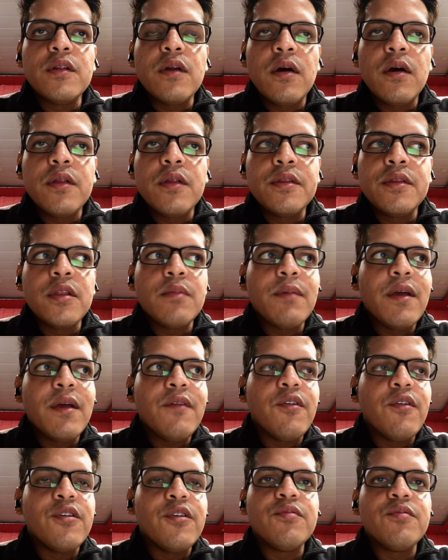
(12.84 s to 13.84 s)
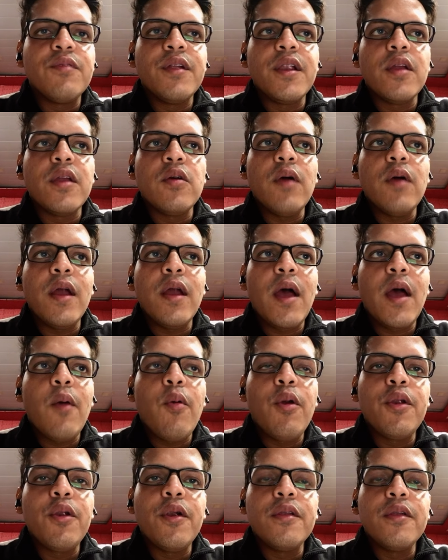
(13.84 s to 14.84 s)
This is my first video, and I
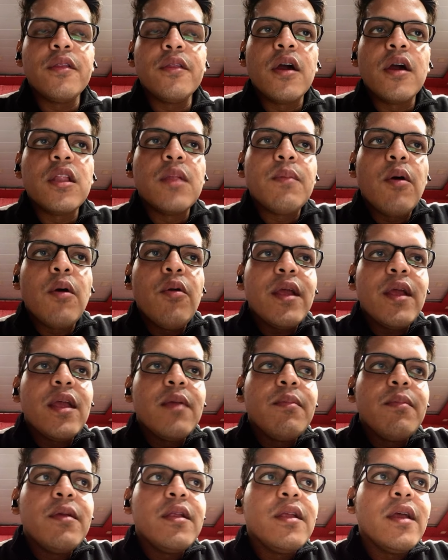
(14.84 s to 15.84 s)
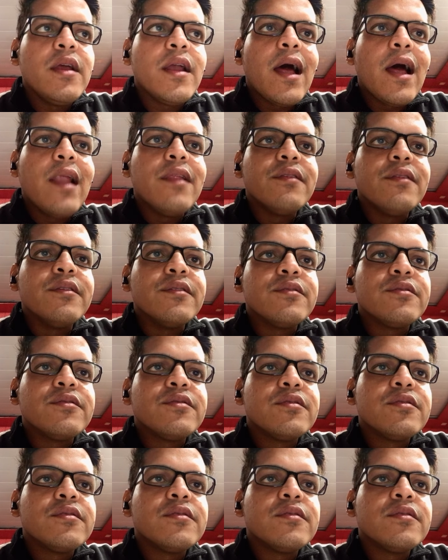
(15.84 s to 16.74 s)
want to discuss about ABG analysis.